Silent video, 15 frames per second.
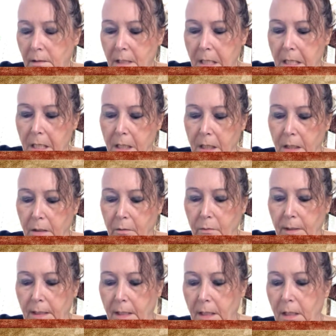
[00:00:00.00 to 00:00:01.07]
Oh,
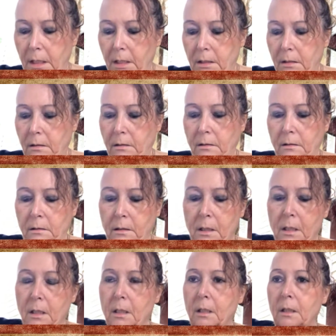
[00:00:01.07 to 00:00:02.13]
yeah.
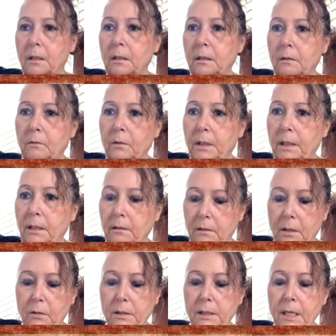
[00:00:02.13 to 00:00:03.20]
Well,
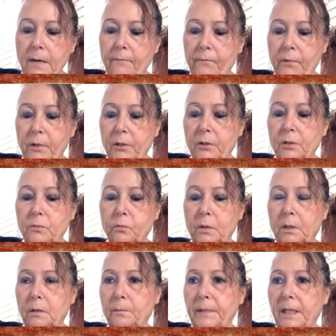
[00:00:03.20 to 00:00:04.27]
those comforters
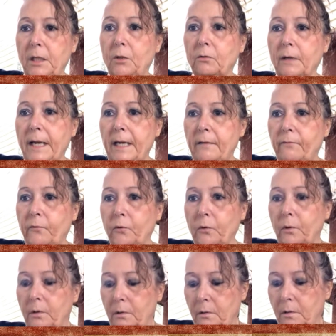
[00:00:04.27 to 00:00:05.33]
will be great
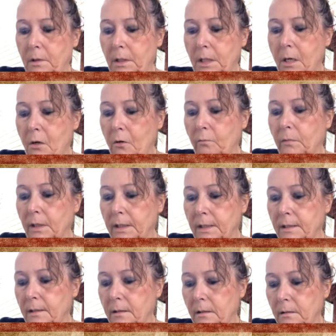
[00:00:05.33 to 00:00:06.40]
for the
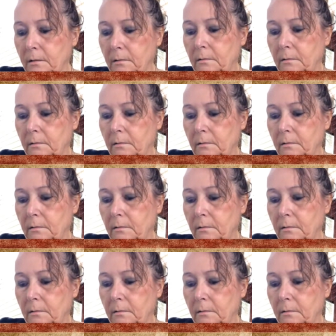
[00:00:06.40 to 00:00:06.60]
homeless.